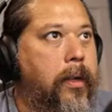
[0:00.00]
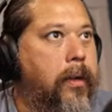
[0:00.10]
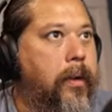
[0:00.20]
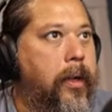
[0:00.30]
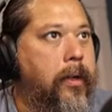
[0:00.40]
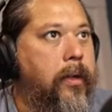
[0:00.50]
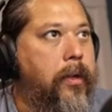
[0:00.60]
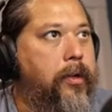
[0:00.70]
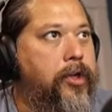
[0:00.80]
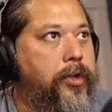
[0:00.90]
All right.
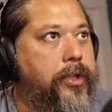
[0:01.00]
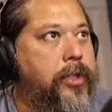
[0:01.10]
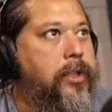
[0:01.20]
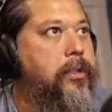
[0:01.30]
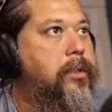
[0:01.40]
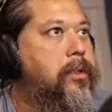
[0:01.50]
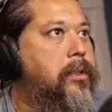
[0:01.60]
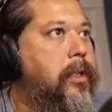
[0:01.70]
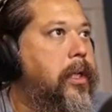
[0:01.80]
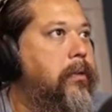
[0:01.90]
You do
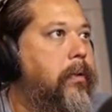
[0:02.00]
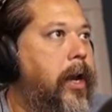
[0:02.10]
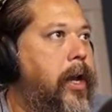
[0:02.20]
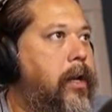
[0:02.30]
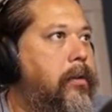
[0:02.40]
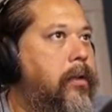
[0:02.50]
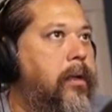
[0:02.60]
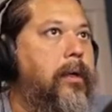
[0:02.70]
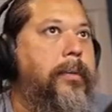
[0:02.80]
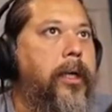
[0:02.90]
see it, right?
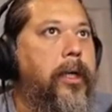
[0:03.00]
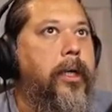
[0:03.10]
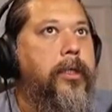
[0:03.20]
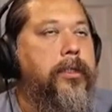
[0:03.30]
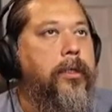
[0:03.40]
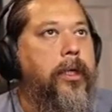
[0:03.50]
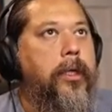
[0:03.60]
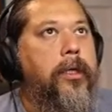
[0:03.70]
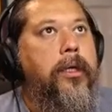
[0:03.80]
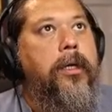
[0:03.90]
Oh my gosh. Okay.
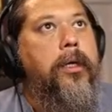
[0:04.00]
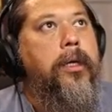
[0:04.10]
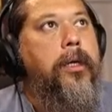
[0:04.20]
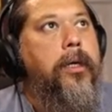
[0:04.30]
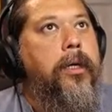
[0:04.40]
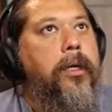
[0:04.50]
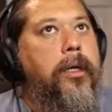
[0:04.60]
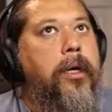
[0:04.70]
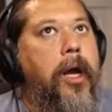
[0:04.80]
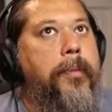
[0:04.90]
I'm